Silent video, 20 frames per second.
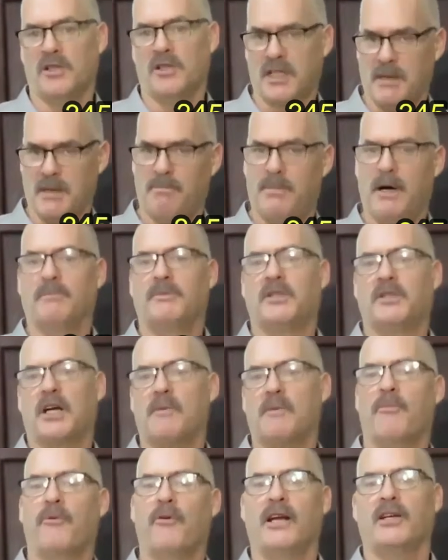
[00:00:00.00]
is they bumped the
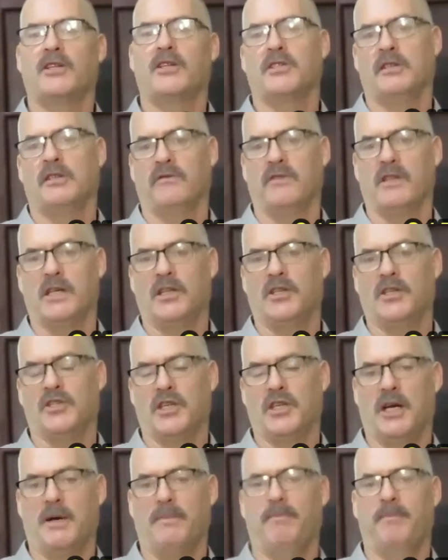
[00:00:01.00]
compression of the
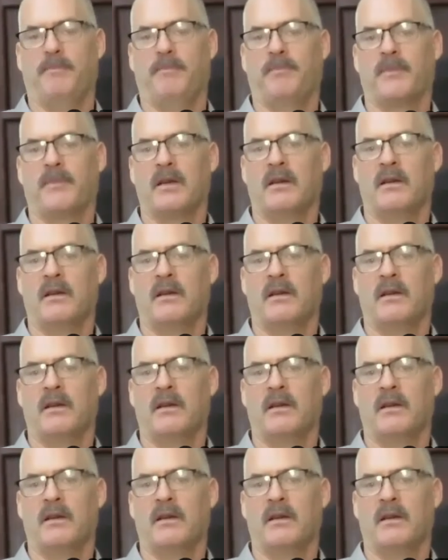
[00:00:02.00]
engine up